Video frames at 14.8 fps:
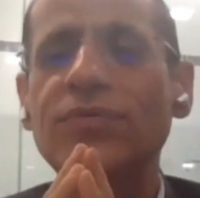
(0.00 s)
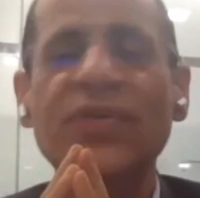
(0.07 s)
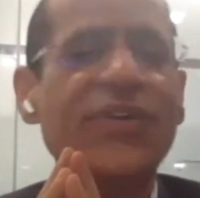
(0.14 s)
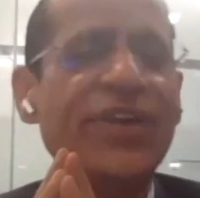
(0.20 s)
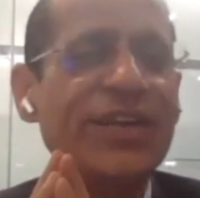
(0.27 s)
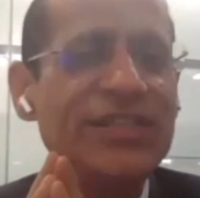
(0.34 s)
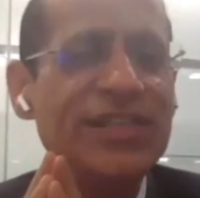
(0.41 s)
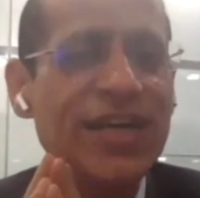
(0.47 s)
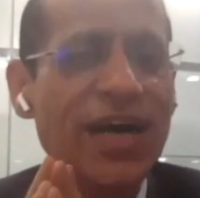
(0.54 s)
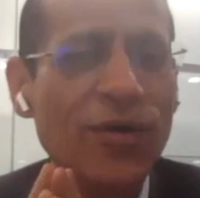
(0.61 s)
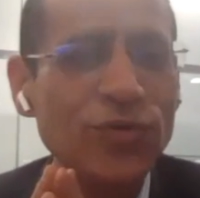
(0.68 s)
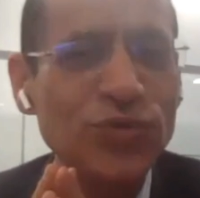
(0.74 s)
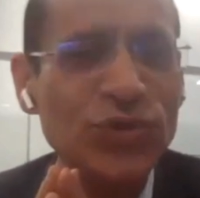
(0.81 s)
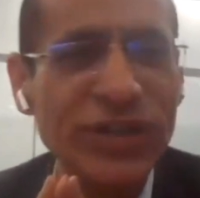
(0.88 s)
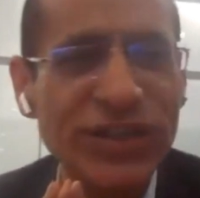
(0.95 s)
we were reaching
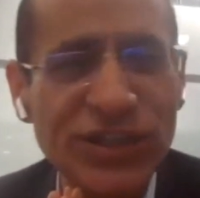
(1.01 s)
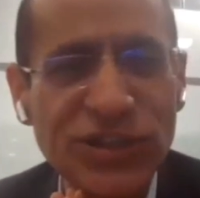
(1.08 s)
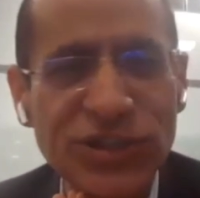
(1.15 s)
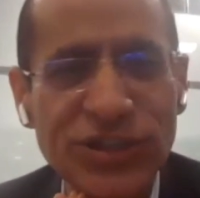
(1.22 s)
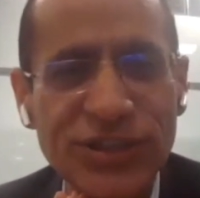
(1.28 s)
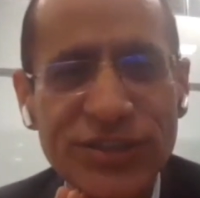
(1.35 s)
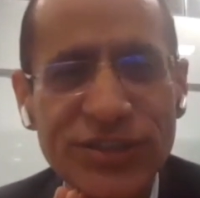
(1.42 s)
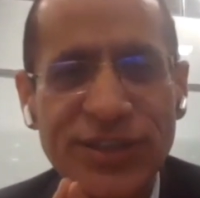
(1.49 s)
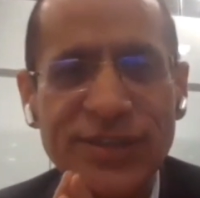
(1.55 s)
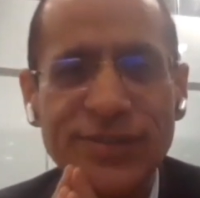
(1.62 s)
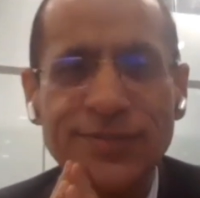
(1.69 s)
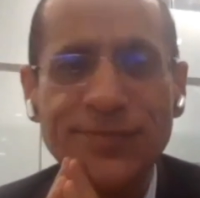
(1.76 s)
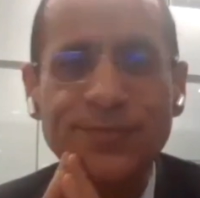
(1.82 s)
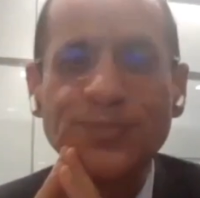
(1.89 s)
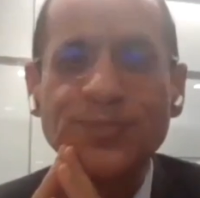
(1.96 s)
out to our teachers
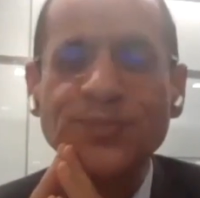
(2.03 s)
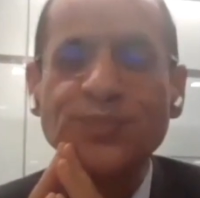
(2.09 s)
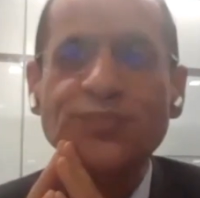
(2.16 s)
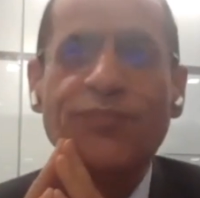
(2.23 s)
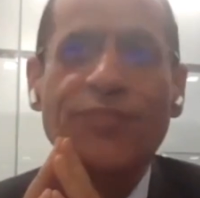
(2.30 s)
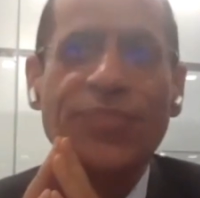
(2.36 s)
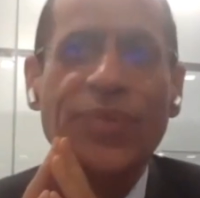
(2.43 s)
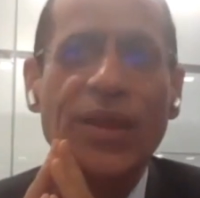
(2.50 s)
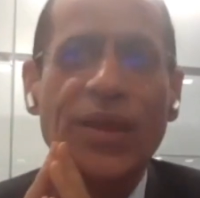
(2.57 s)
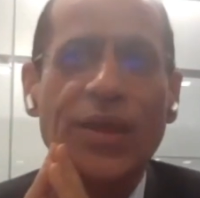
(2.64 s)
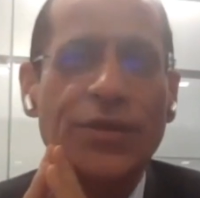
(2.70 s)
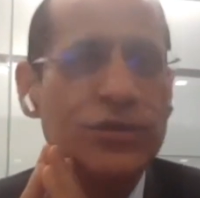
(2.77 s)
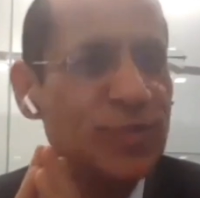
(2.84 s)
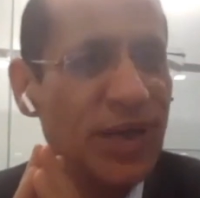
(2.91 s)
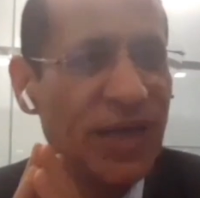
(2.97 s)
and
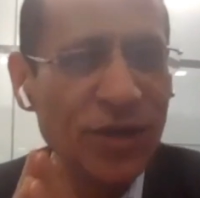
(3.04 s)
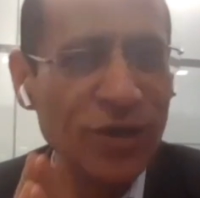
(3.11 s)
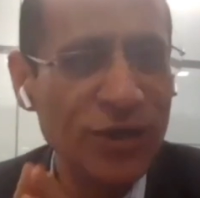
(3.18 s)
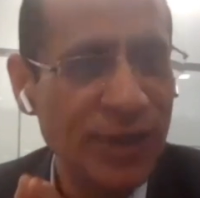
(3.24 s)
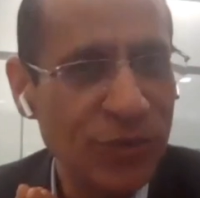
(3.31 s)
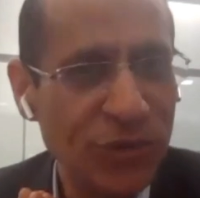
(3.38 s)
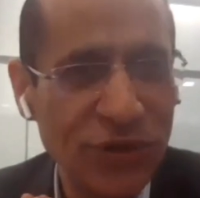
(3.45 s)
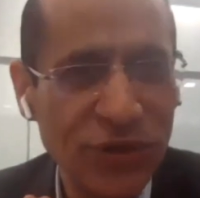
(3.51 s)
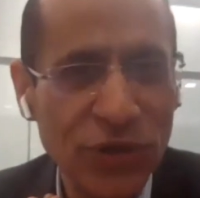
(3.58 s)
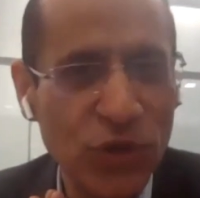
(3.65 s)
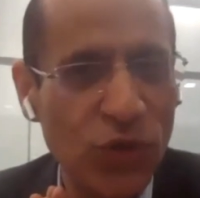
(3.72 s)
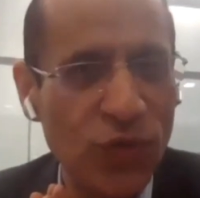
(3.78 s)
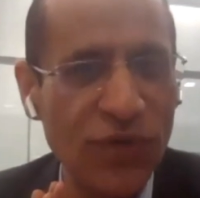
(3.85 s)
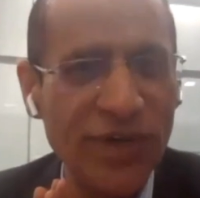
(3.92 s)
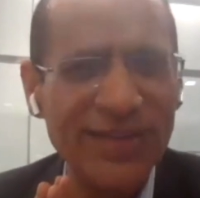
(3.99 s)
speaking to them during
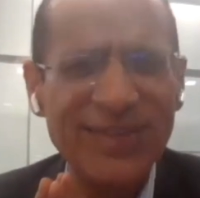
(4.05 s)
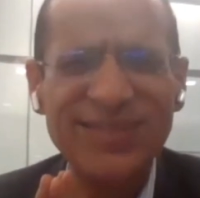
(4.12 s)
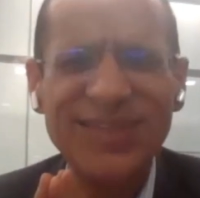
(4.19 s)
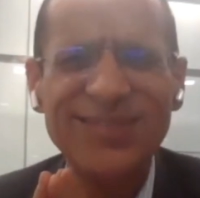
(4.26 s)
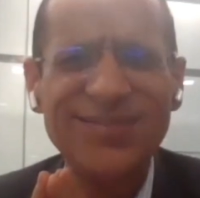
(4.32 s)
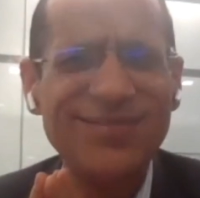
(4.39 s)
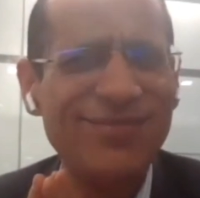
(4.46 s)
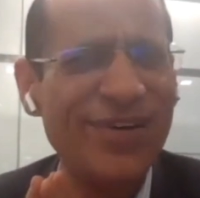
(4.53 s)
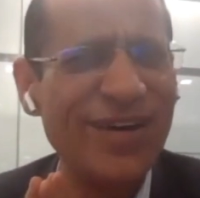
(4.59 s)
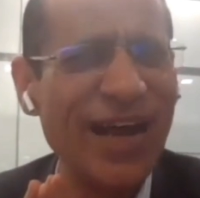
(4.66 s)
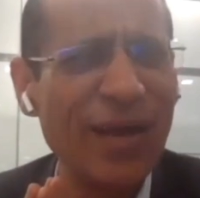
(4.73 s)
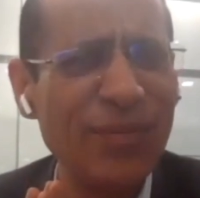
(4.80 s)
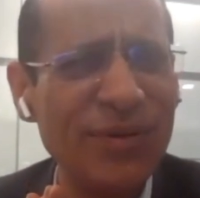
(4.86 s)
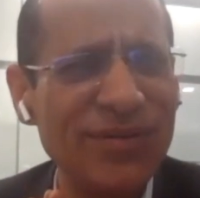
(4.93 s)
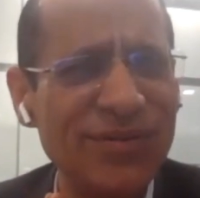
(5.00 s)
COVID, and they said, "What
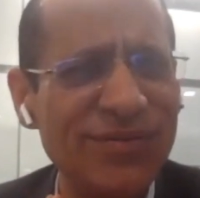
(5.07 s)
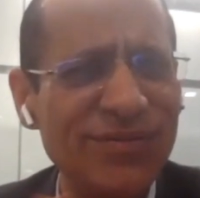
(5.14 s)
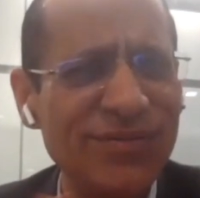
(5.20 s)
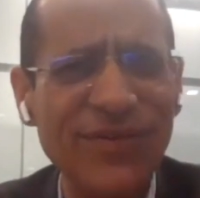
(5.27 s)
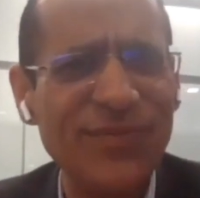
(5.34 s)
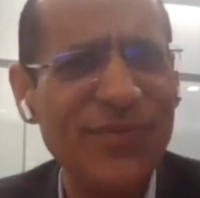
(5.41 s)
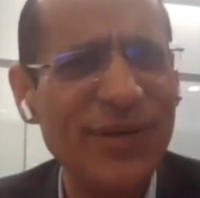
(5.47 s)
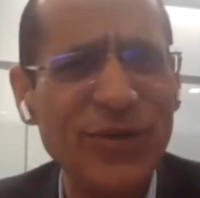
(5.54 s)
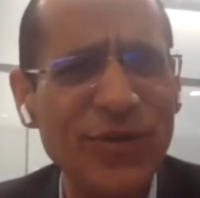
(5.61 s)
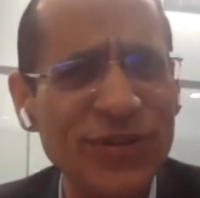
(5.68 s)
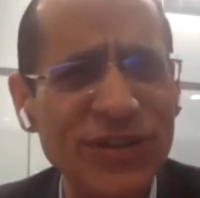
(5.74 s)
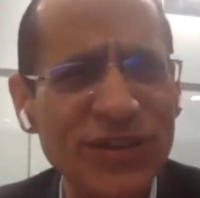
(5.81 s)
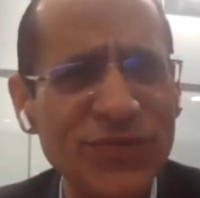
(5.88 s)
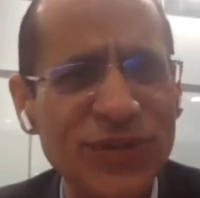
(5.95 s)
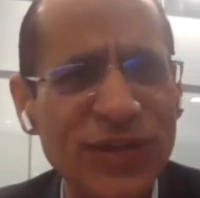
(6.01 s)
happened? We've been
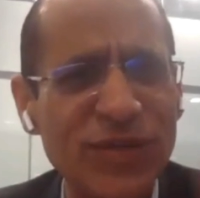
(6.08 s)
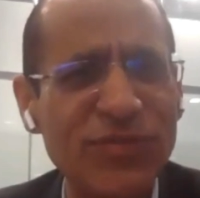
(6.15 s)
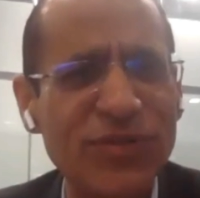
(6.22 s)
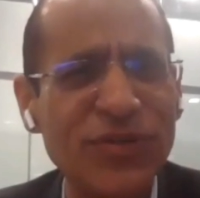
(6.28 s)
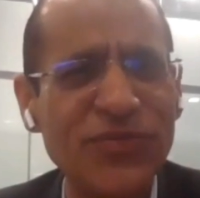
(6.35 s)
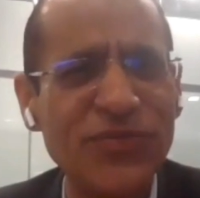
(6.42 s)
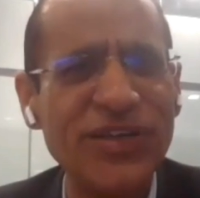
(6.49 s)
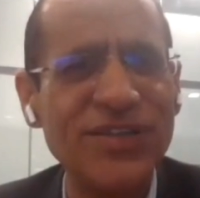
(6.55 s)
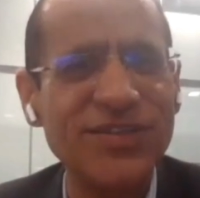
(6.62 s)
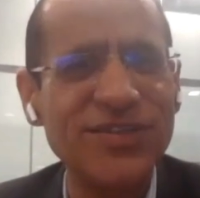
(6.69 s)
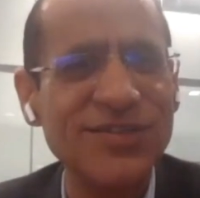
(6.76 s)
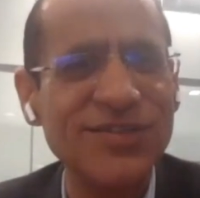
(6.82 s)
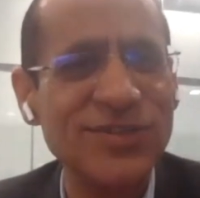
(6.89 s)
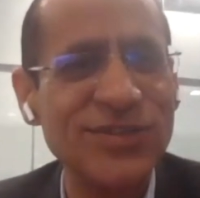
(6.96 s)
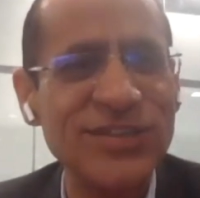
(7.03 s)
doing this for a number of years,
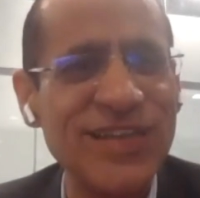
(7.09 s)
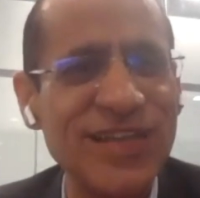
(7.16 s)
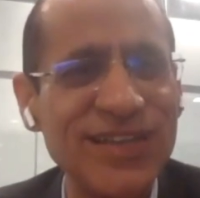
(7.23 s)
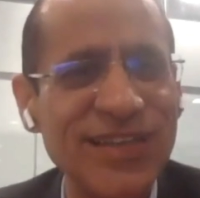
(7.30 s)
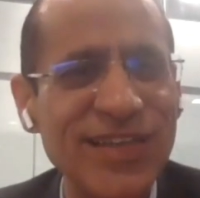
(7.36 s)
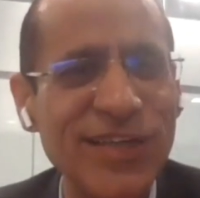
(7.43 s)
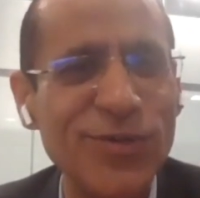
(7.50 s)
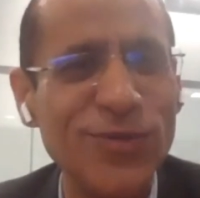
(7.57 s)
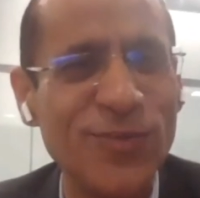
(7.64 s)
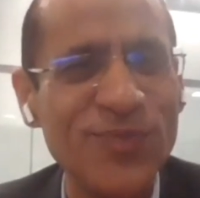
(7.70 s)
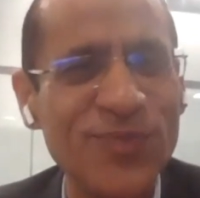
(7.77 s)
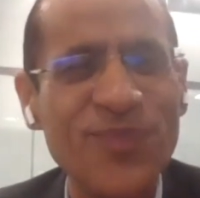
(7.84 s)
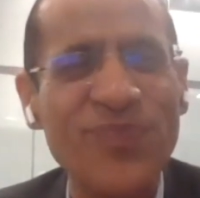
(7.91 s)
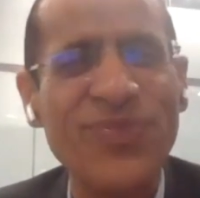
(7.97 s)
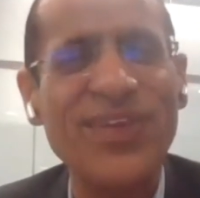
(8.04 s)
so there's nothing new,
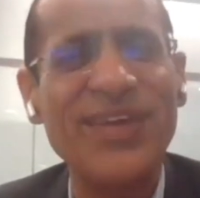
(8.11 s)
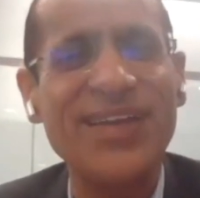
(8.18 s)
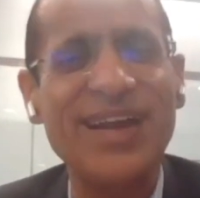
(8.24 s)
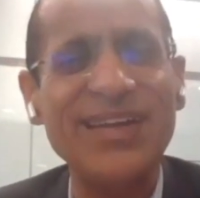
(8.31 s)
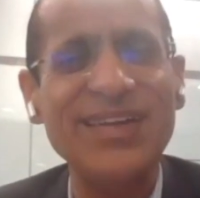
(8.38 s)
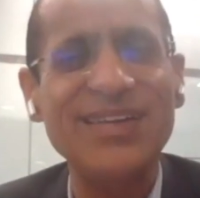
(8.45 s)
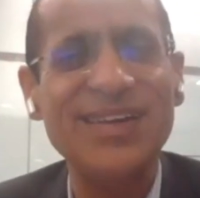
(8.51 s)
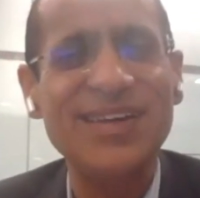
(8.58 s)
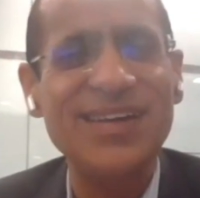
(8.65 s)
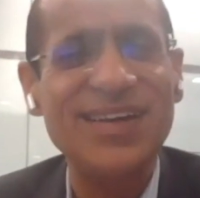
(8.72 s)
right?"